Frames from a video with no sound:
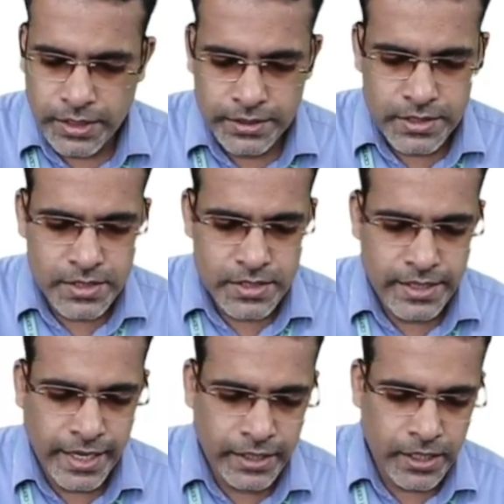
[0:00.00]
And this is
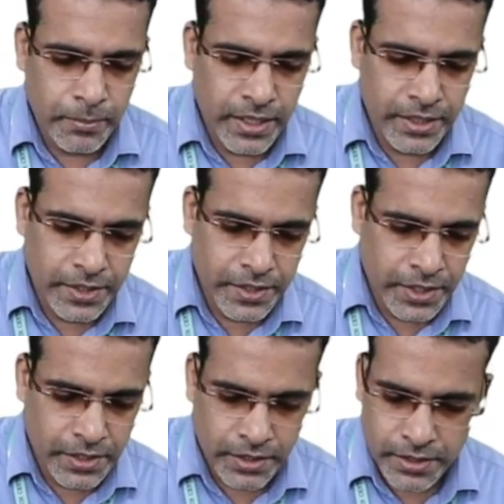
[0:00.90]
a
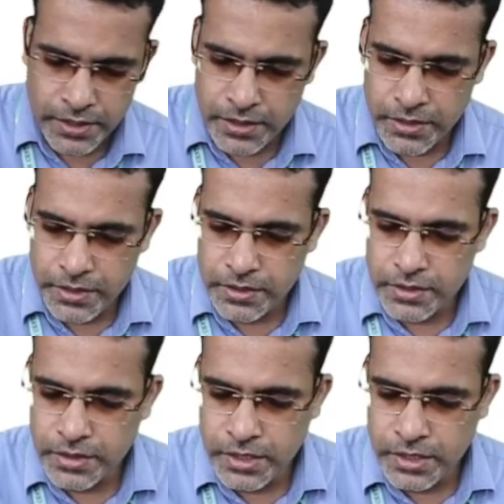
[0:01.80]
diagrammatic uh,